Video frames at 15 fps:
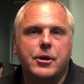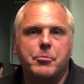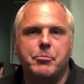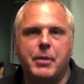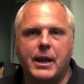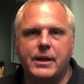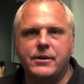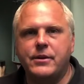
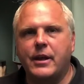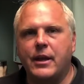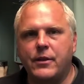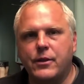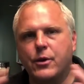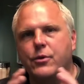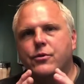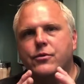maintain
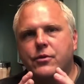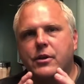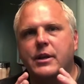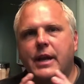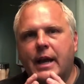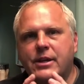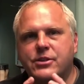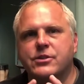those
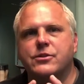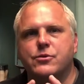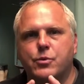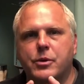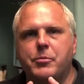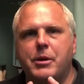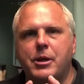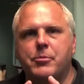connections
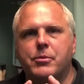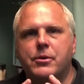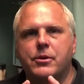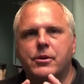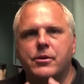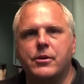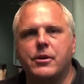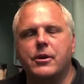with people
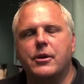and